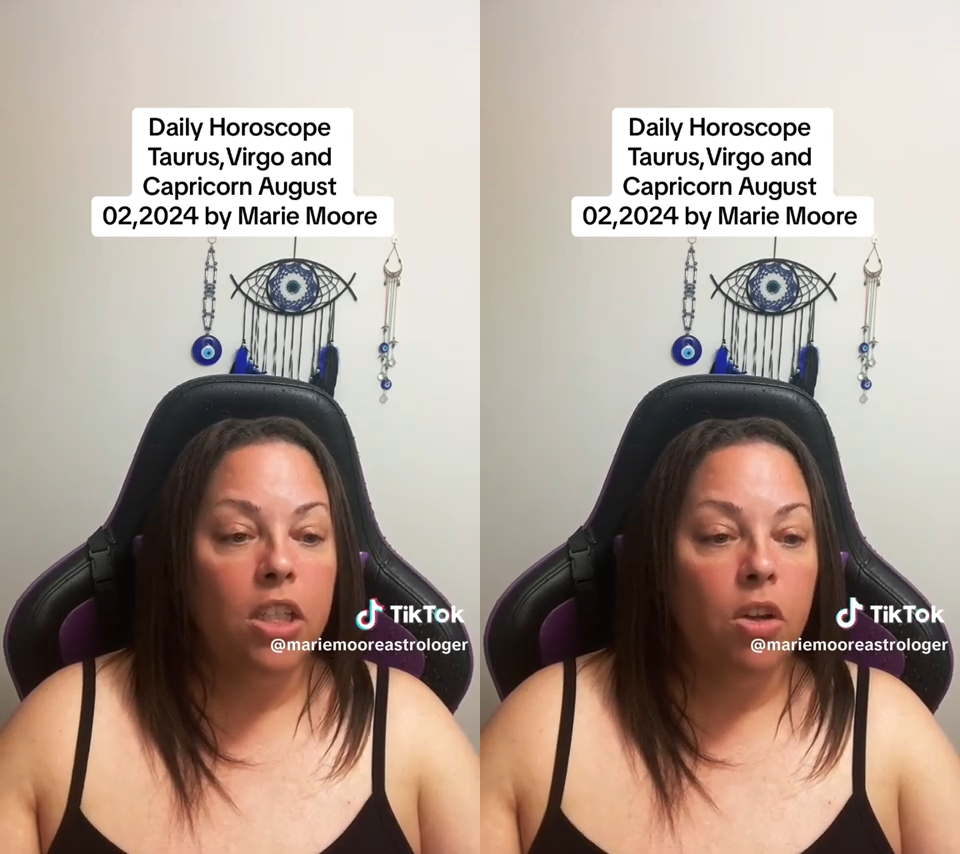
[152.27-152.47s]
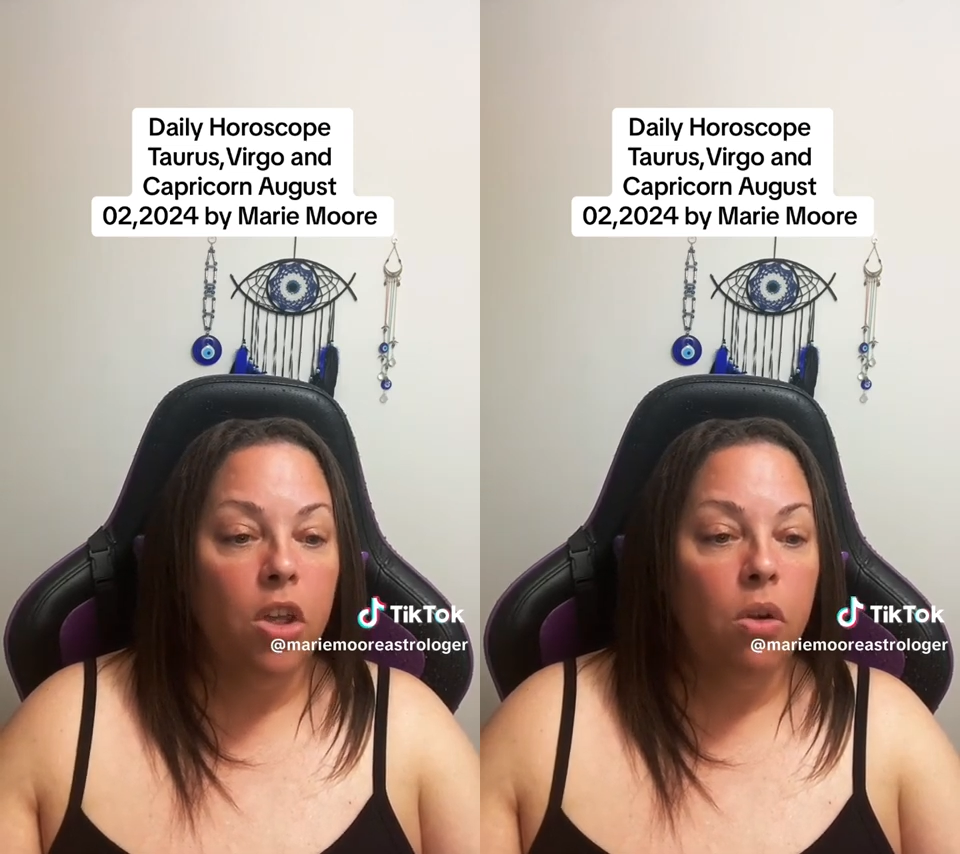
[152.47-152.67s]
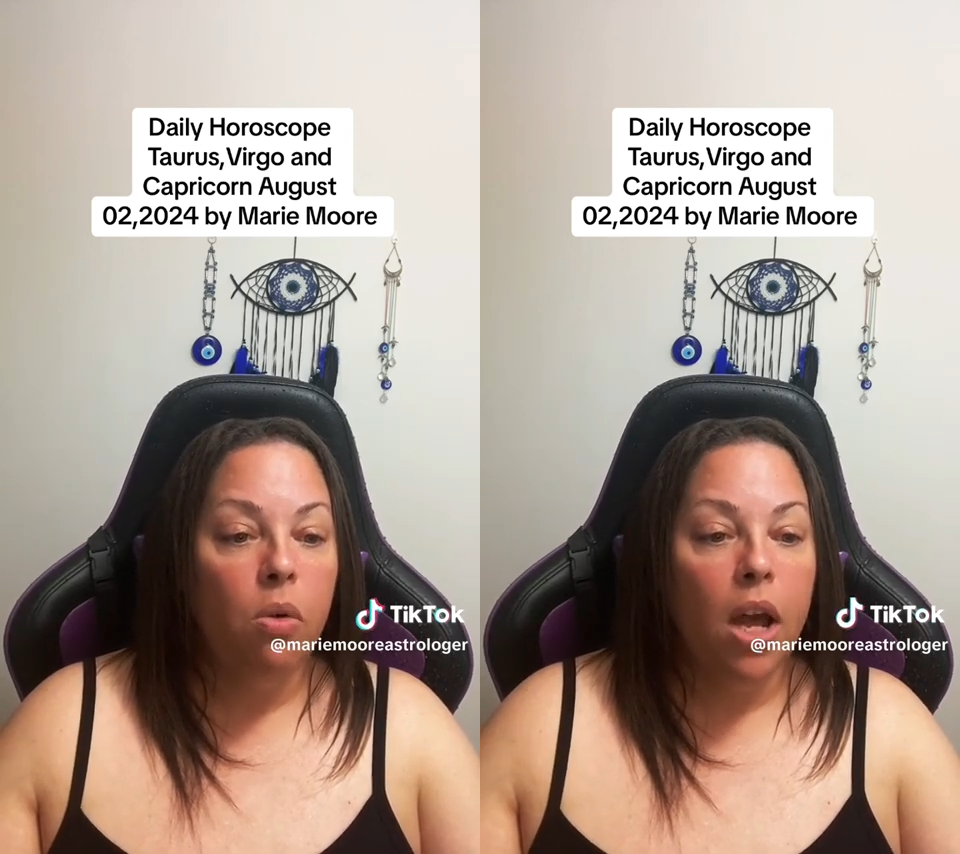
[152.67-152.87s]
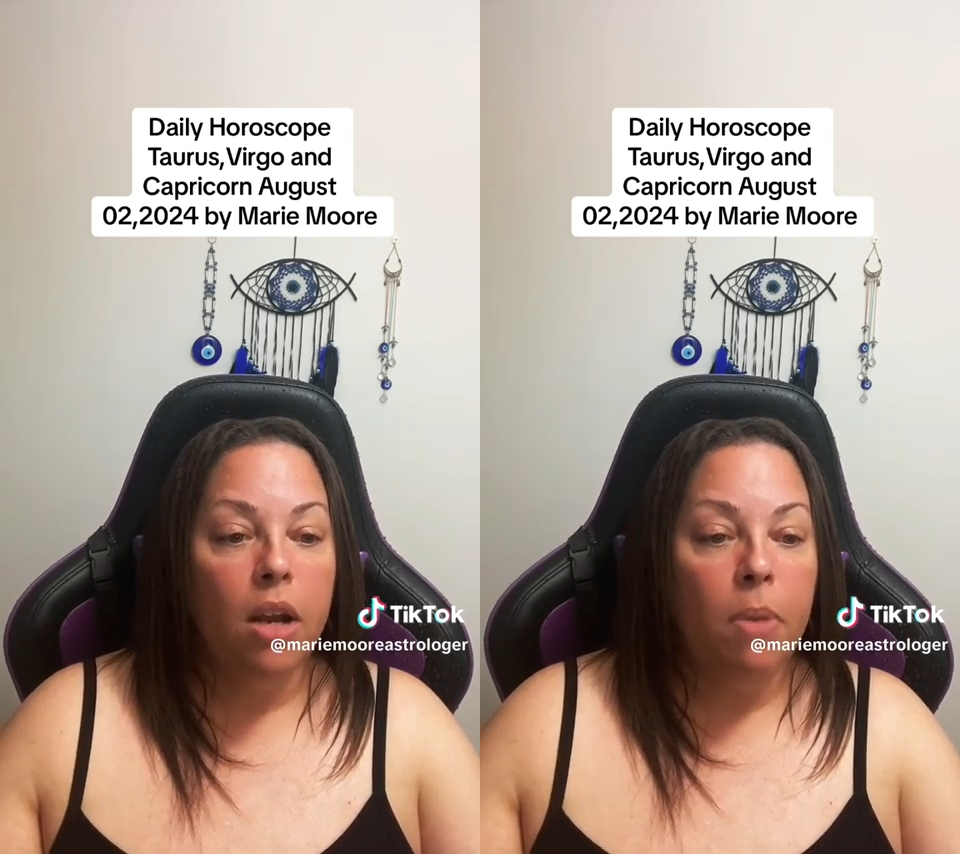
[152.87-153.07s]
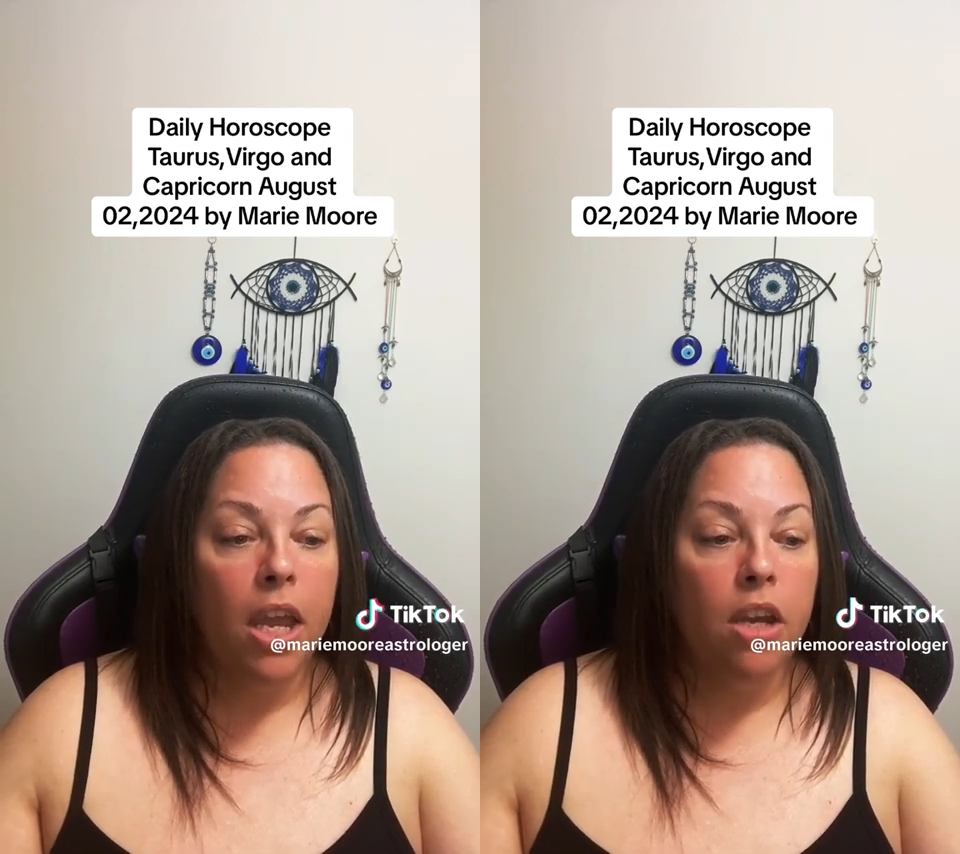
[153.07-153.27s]
So you gotta
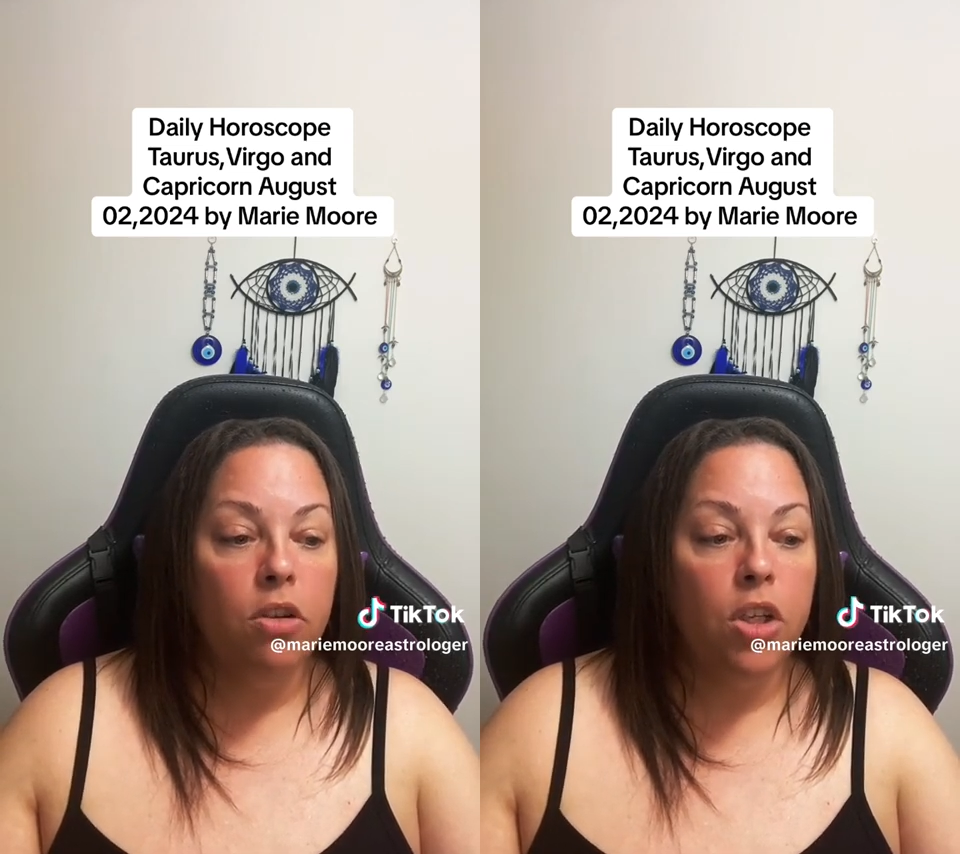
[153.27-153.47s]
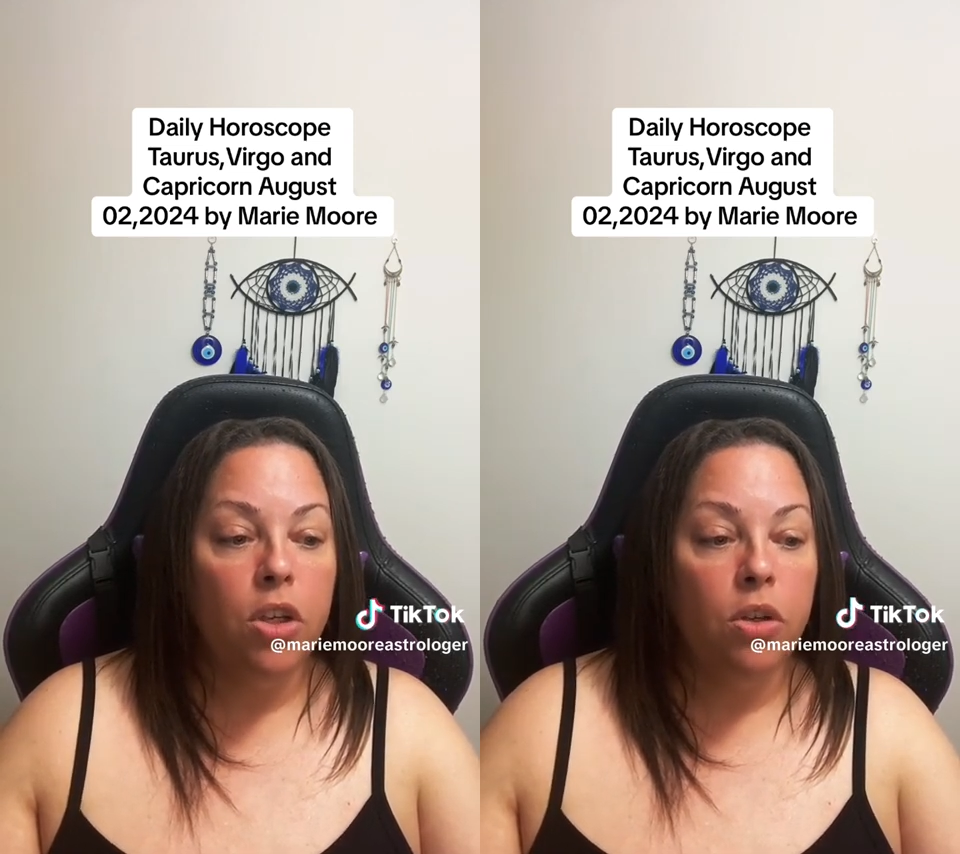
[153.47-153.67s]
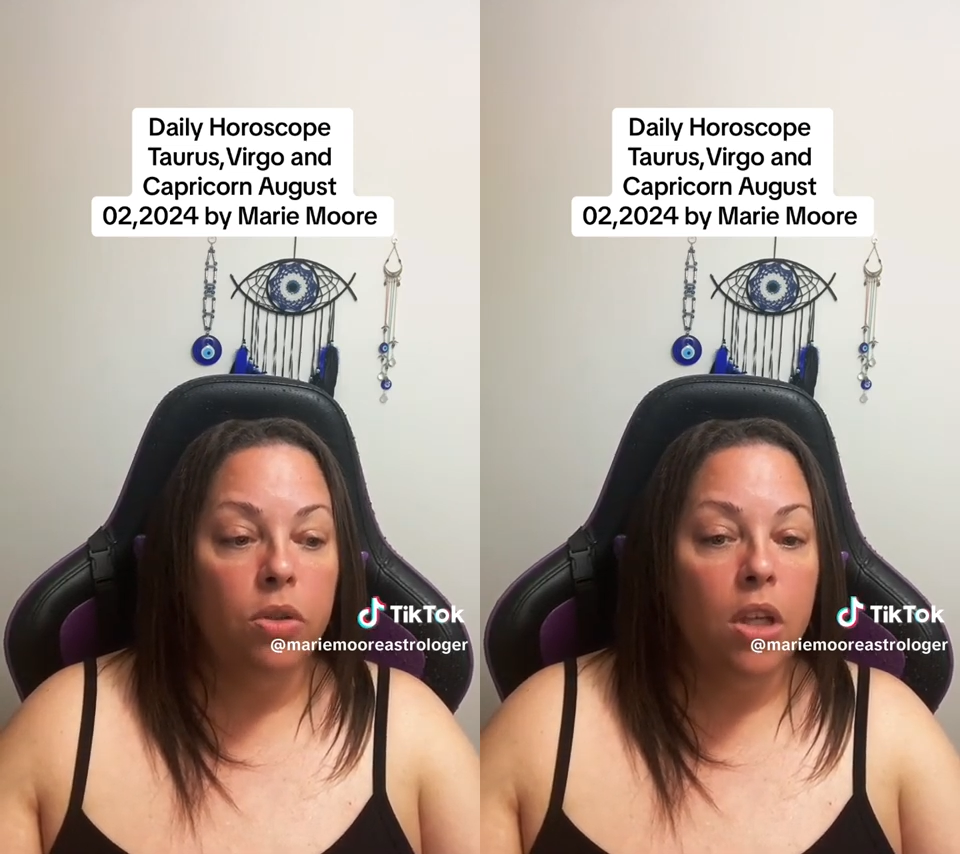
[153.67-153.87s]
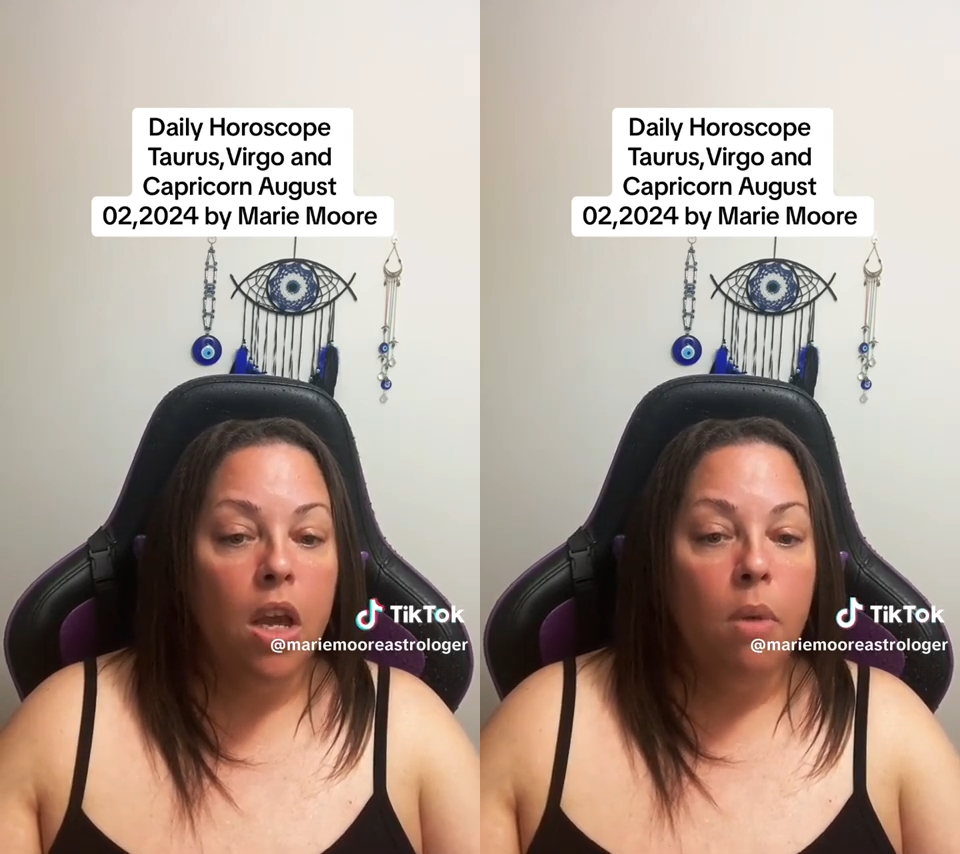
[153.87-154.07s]
pay your dues